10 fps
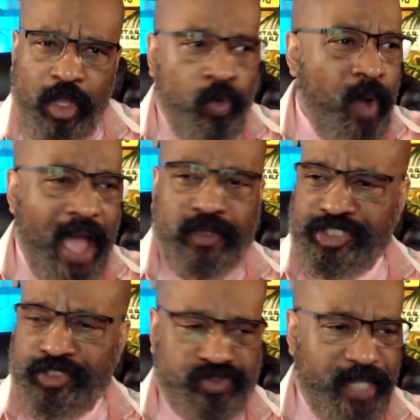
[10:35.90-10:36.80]
Why would
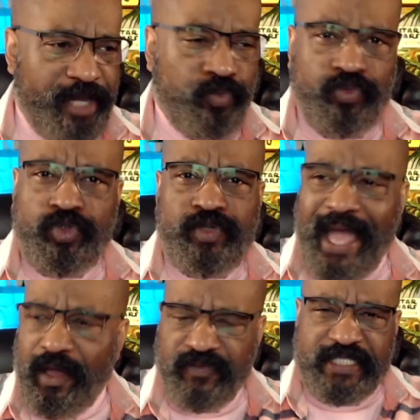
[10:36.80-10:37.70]
you try to root
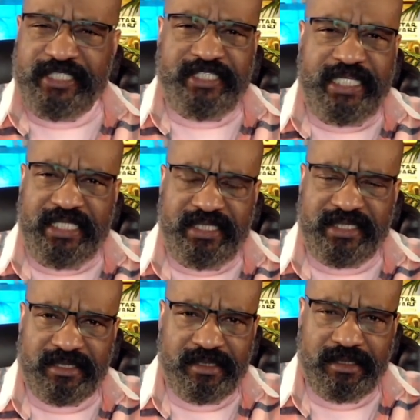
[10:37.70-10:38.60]
out the
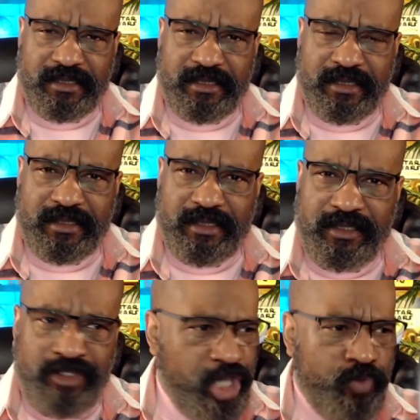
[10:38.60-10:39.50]
disease?
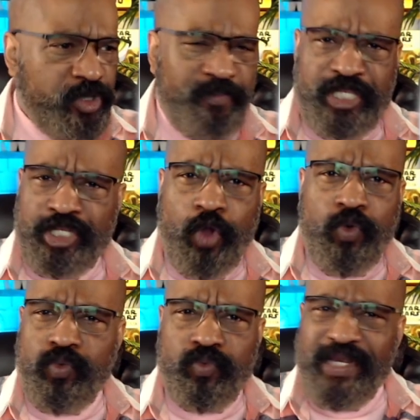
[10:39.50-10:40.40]
There would be
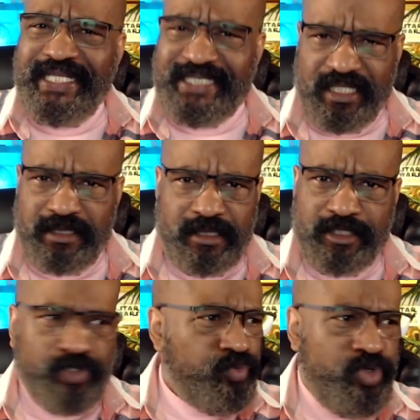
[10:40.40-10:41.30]
no reason
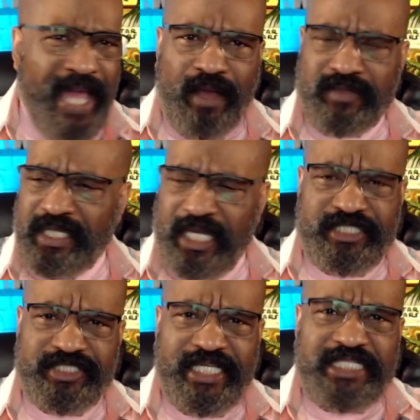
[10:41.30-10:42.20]
to root out a
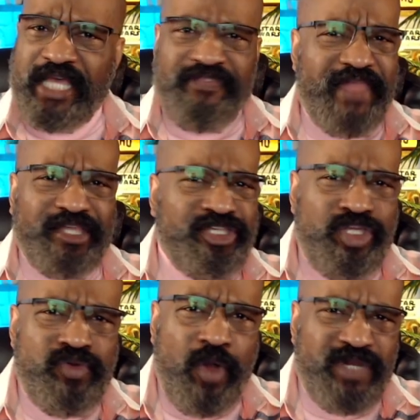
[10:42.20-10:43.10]
disease that
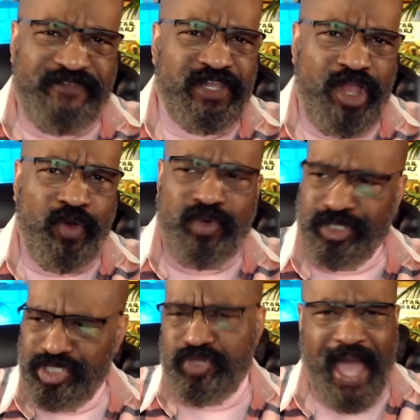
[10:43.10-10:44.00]
you don't even know
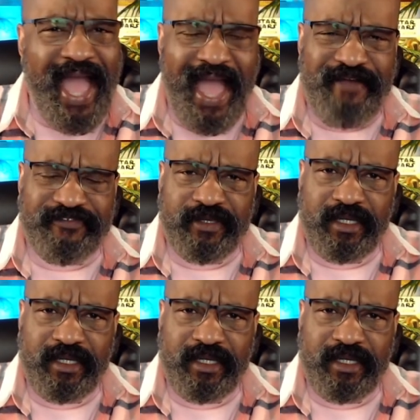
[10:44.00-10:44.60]
you have.